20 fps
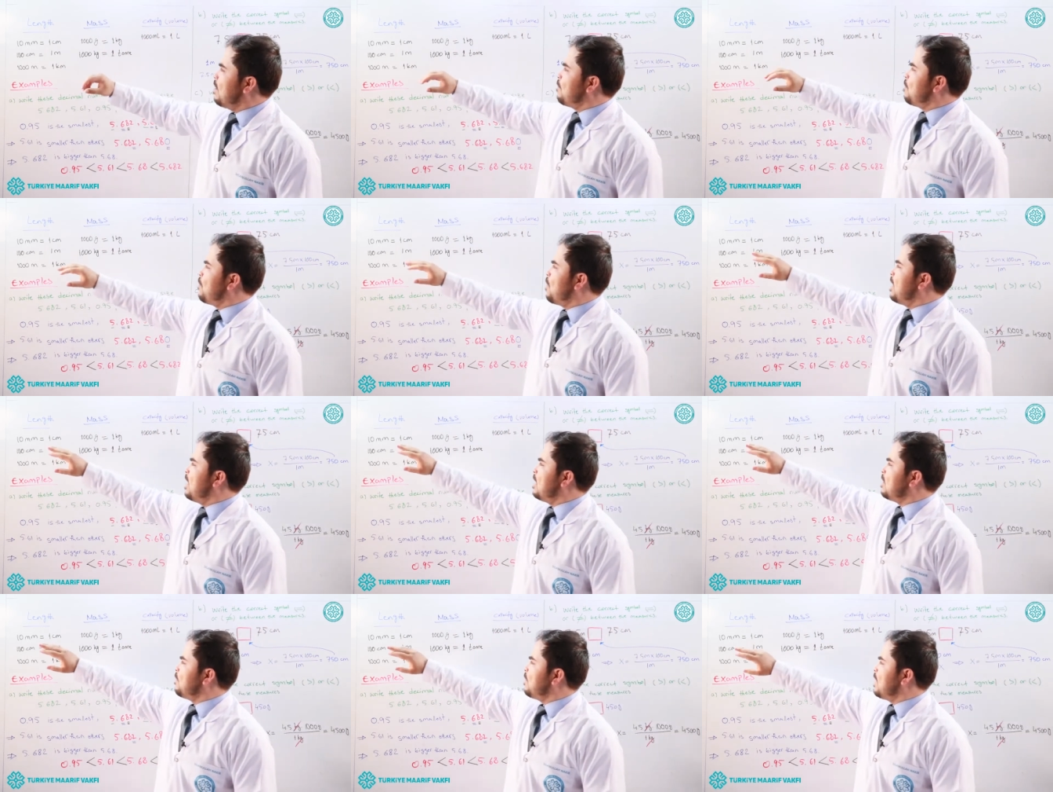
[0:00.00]
For
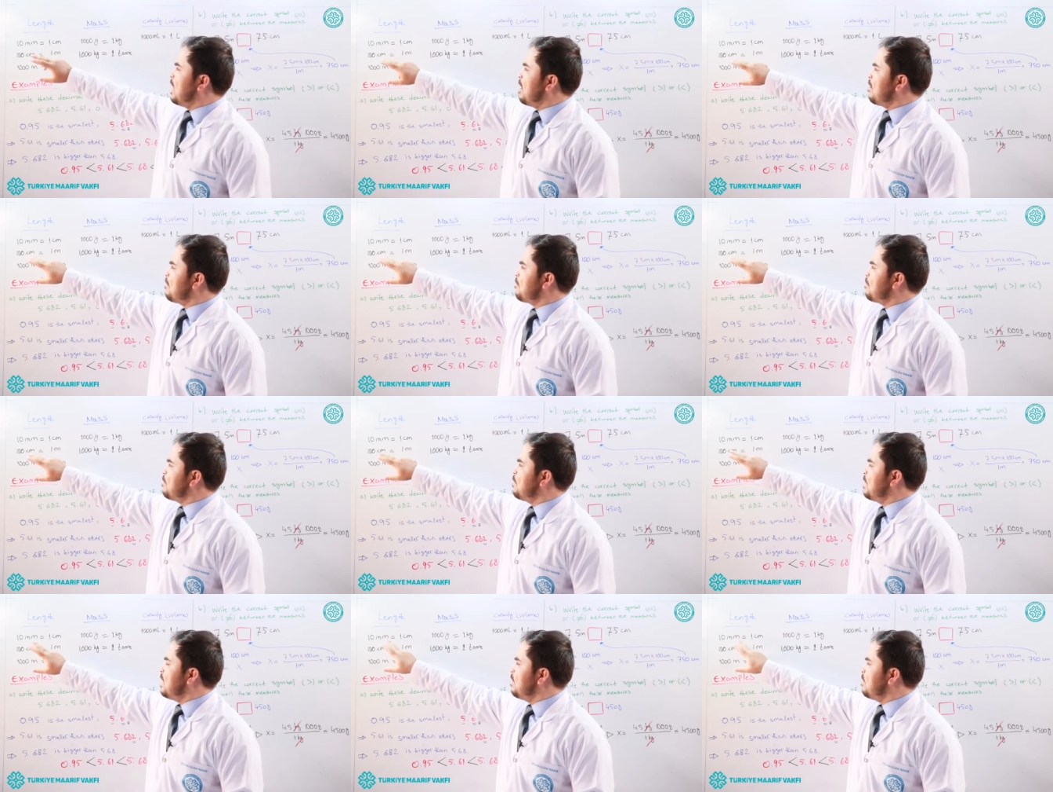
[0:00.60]
length, we
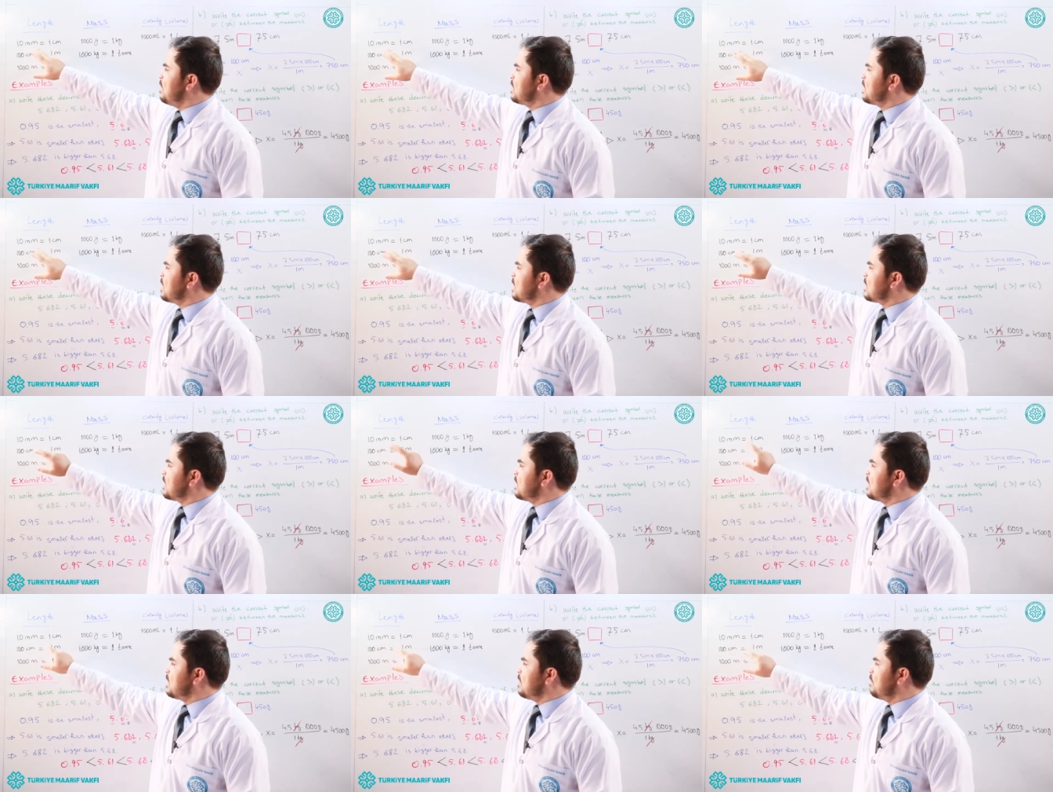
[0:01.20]
have
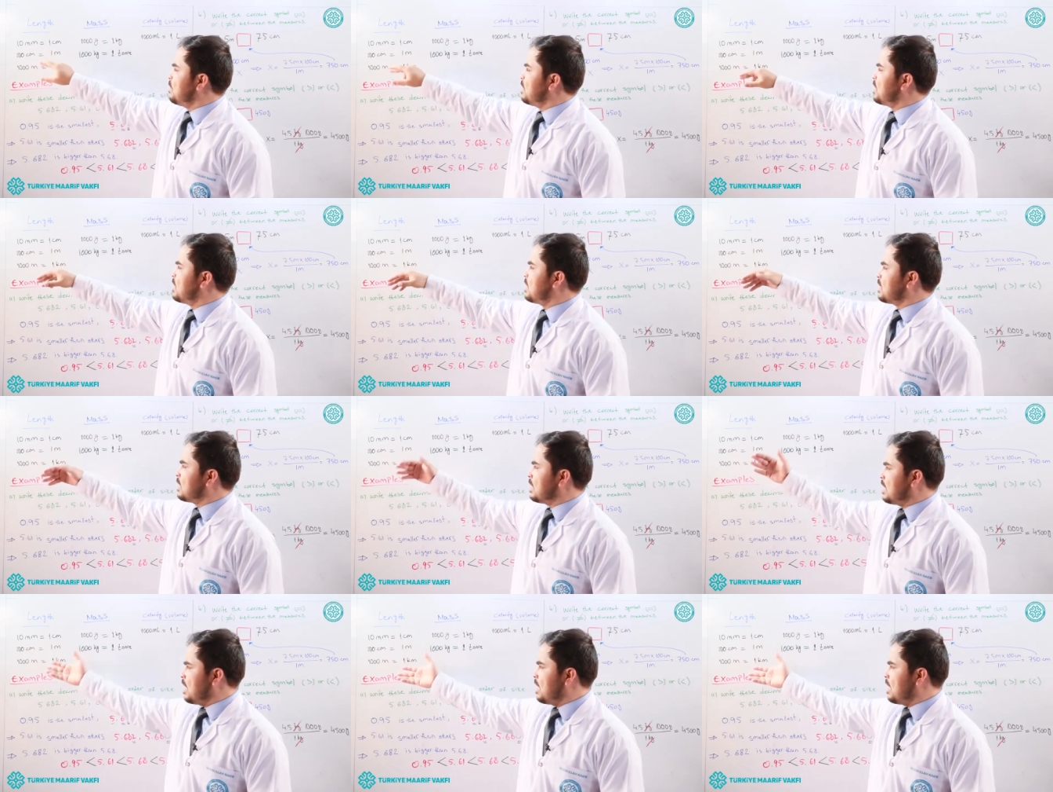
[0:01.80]
millimeters, centimeters.